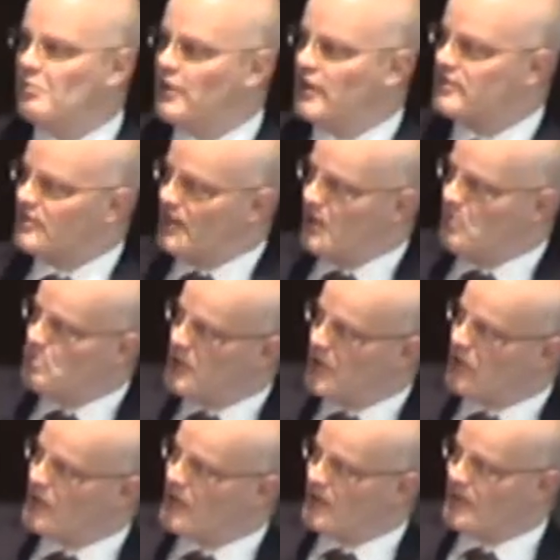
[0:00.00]
But
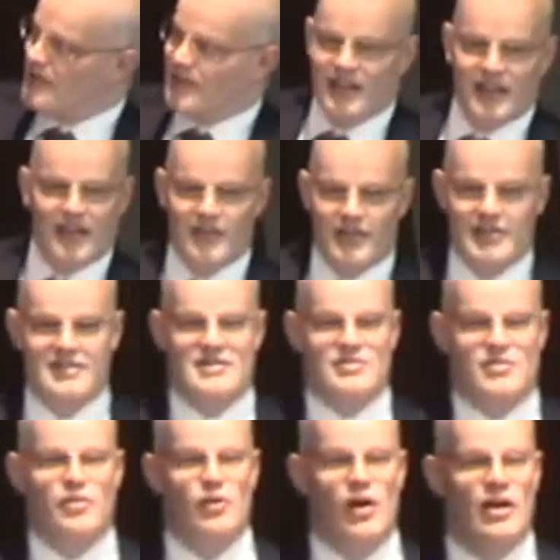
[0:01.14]
empirically, this
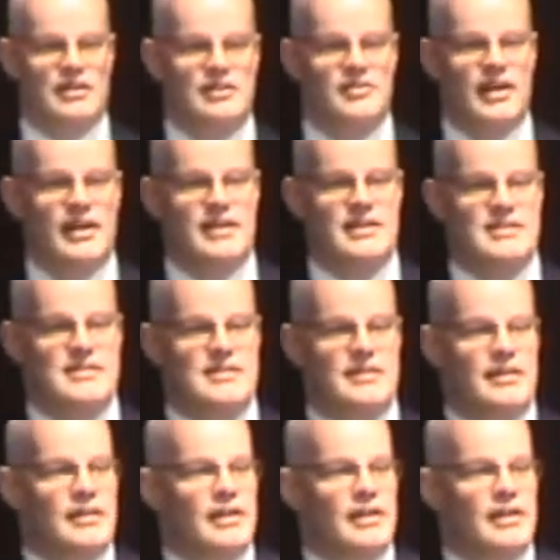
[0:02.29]
is the wrong advice.